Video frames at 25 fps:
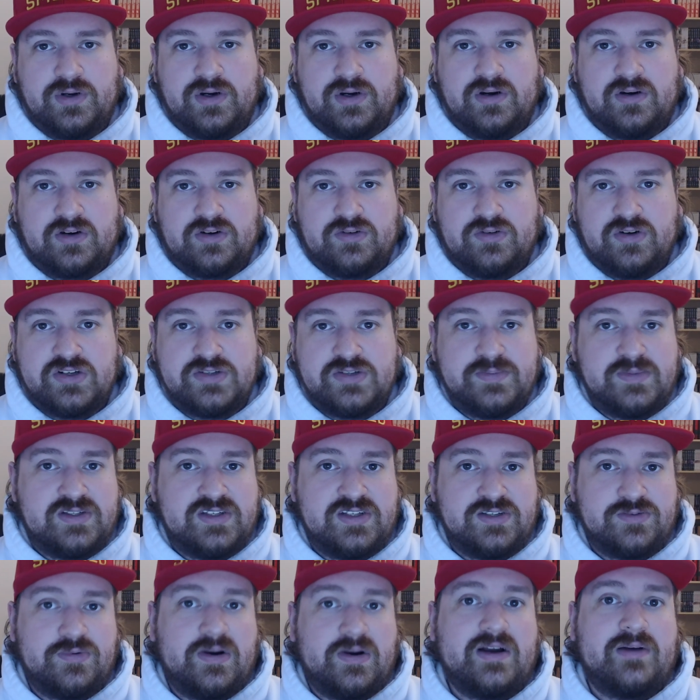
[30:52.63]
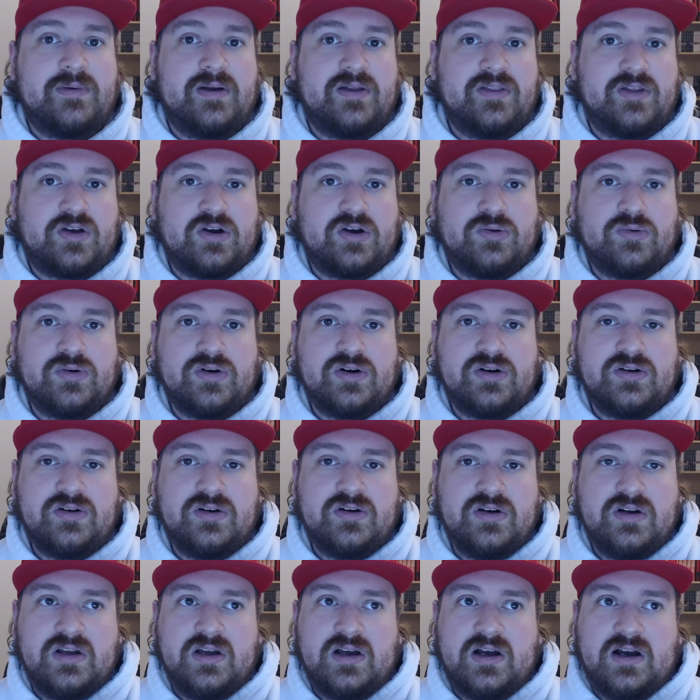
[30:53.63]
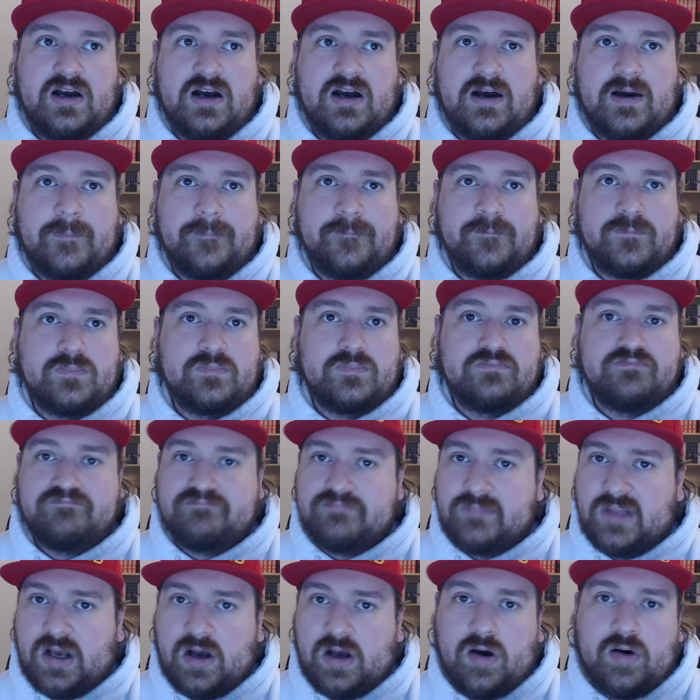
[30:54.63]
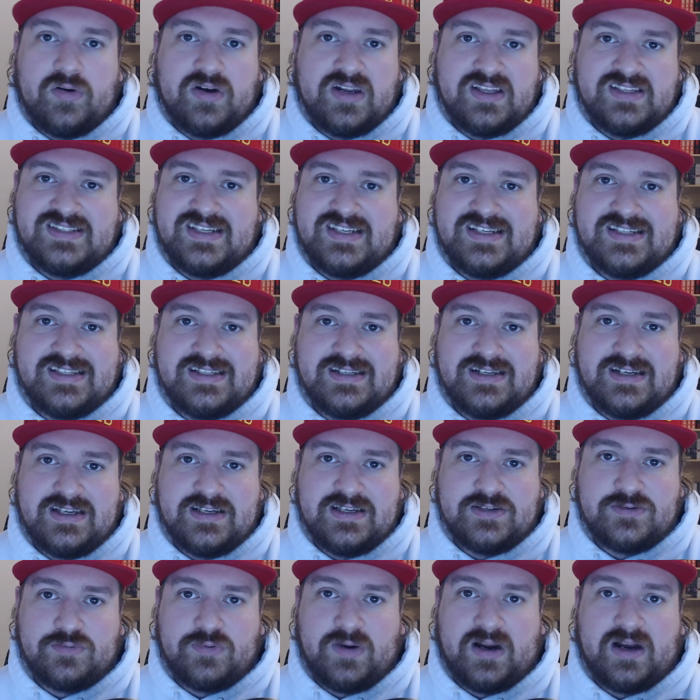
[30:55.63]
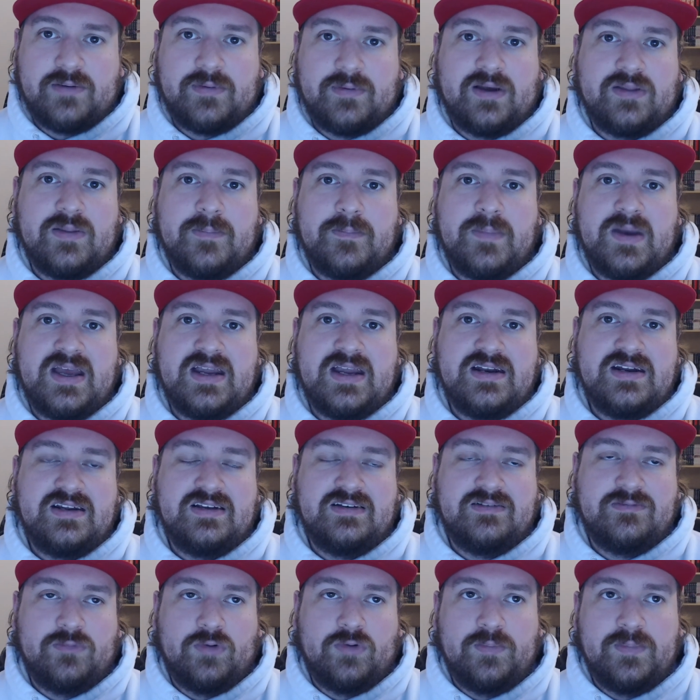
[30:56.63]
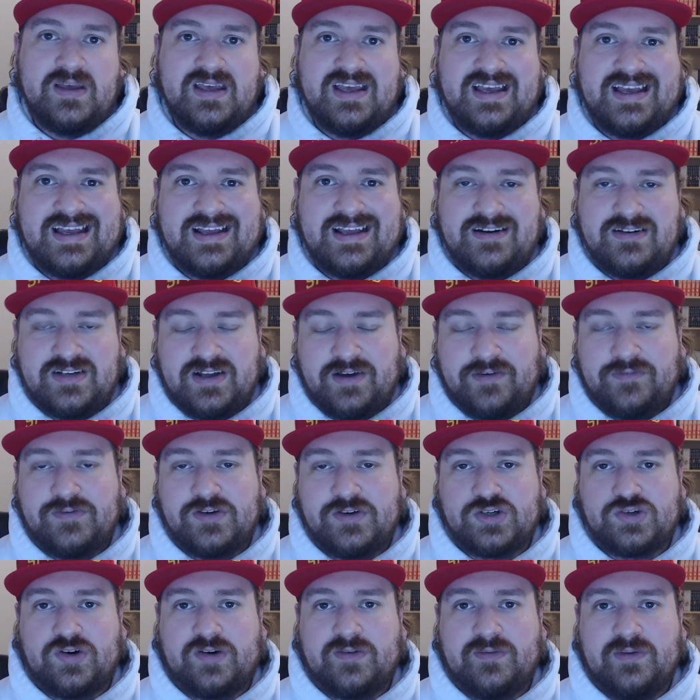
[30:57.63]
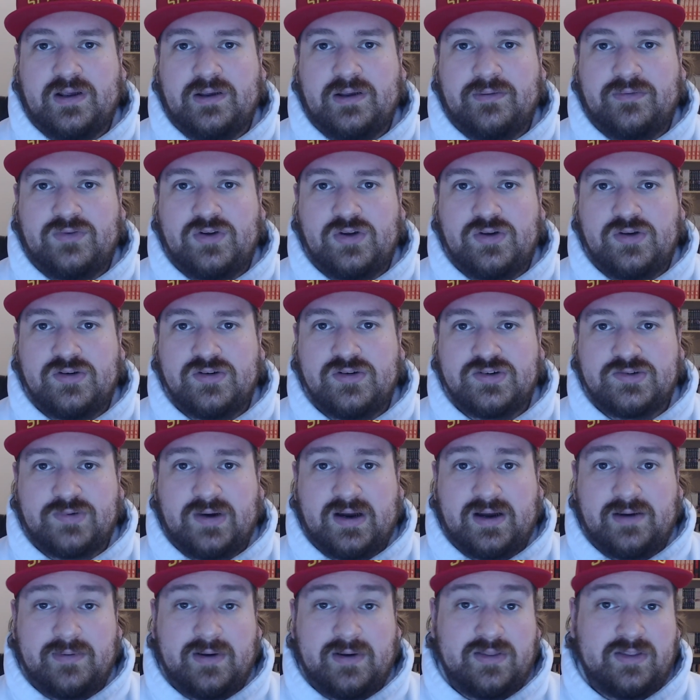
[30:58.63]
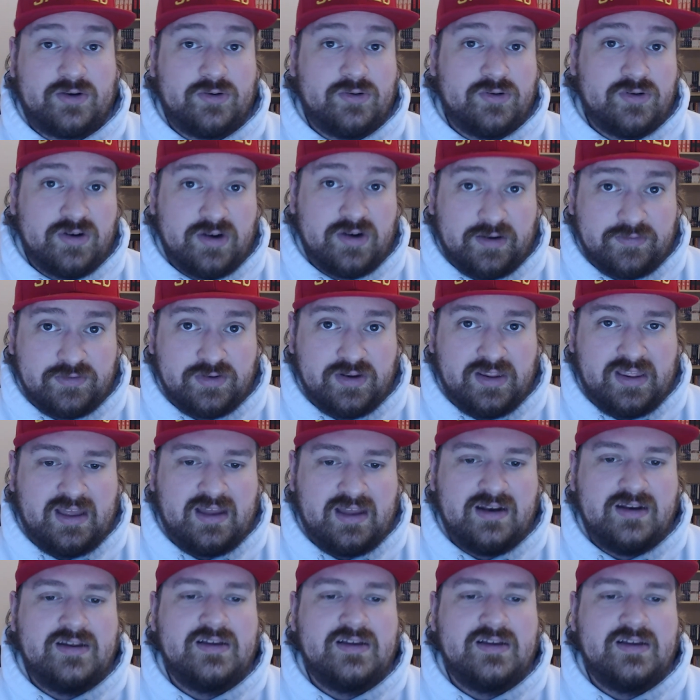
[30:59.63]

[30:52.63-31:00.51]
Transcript: Christmas is right around the corner. Holiday season is right around the bend. We'll be done for shortly, with New Year's right around the corner after that.